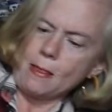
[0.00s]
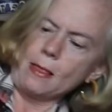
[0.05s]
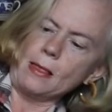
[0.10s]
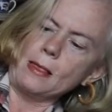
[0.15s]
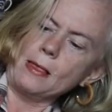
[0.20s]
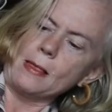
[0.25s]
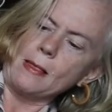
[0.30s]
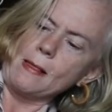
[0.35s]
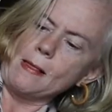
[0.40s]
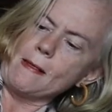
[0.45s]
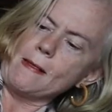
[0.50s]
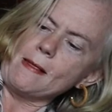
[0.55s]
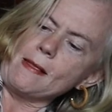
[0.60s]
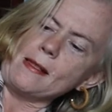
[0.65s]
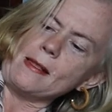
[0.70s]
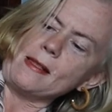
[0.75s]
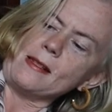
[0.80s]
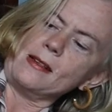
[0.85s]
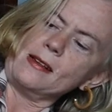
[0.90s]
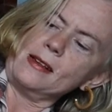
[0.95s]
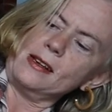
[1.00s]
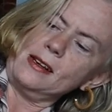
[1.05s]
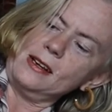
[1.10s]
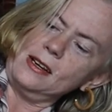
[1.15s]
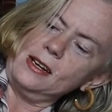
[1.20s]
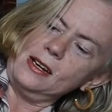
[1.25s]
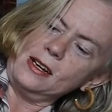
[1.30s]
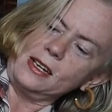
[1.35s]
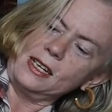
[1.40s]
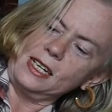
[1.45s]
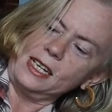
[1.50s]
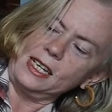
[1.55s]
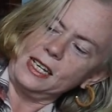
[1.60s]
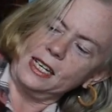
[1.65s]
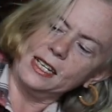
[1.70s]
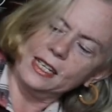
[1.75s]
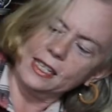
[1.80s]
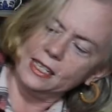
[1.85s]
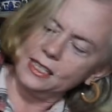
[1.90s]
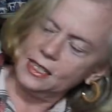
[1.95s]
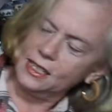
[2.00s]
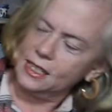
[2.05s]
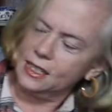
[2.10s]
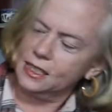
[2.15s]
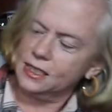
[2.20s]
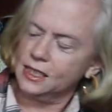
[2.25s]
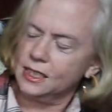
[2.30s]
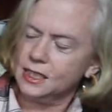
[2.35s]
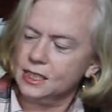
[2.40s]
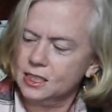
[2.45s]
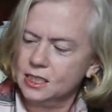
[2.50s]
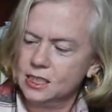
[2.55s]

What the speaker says: [no speech]